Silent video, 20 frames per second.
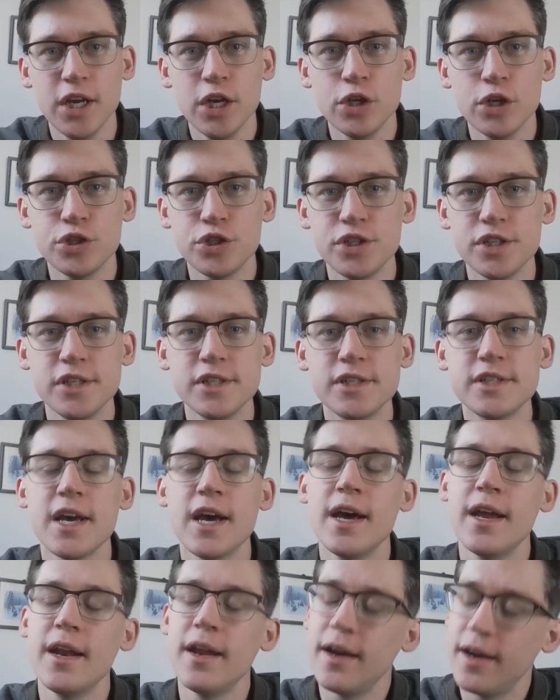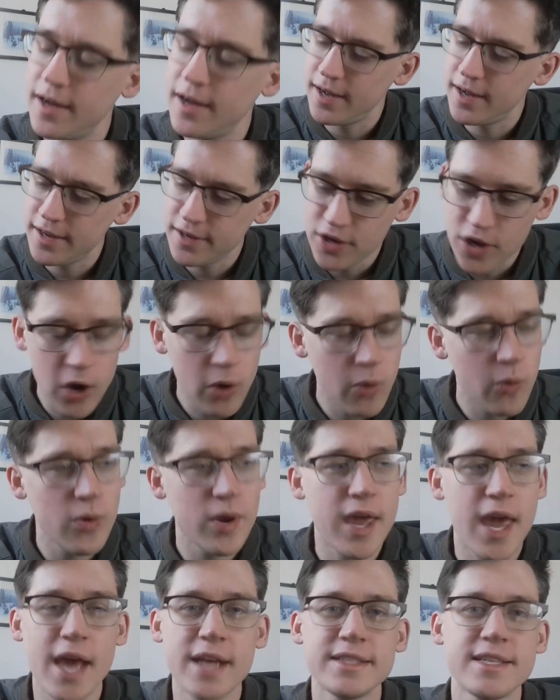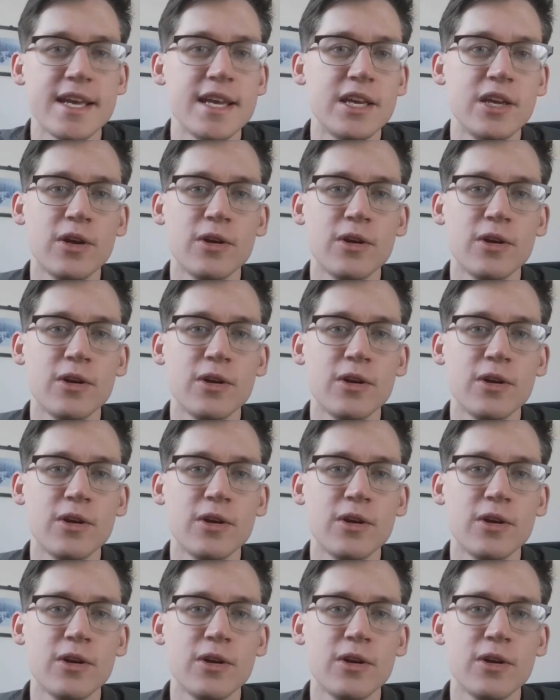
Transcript: She said, "No, we can't take